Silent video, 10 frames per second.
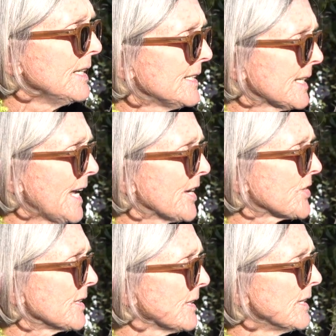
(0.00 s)
to catch
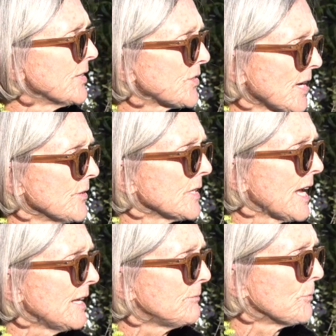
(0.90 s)
it, Southern
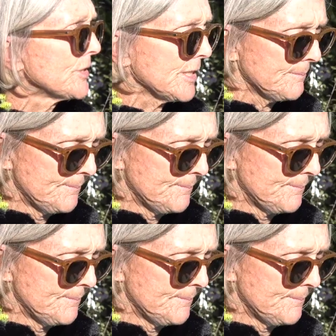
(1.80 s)
California.